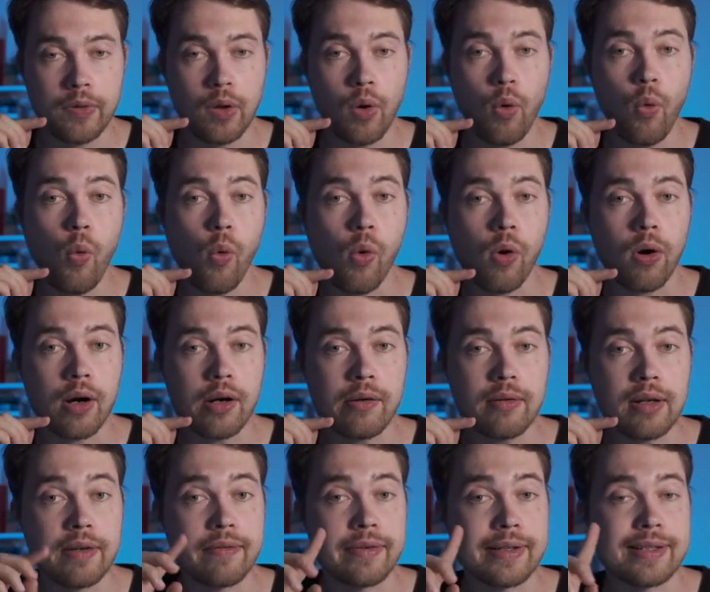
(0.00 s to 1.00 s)
Or
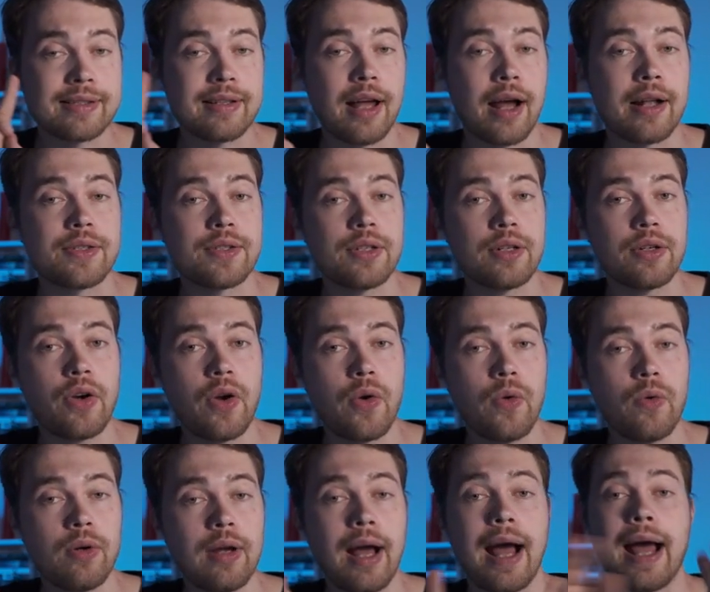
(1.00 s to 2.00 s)
if it's not
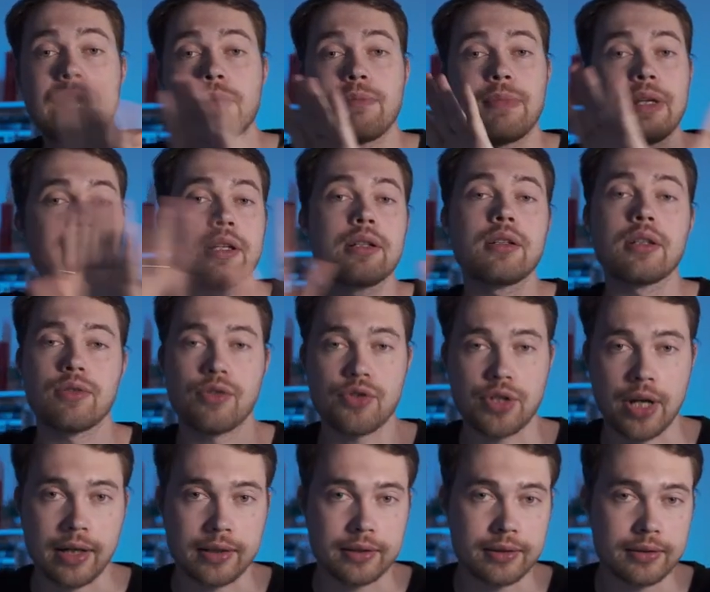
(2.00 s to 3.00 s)
0, I immediately
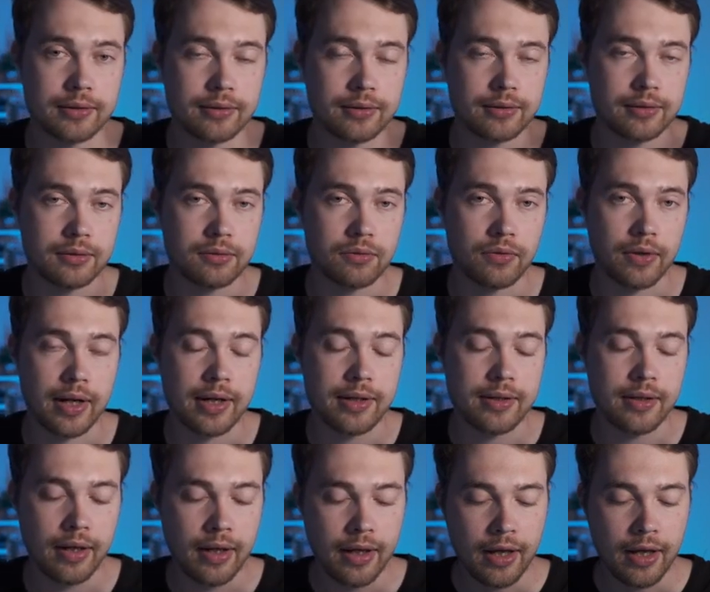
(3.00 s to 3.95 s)
reject, right?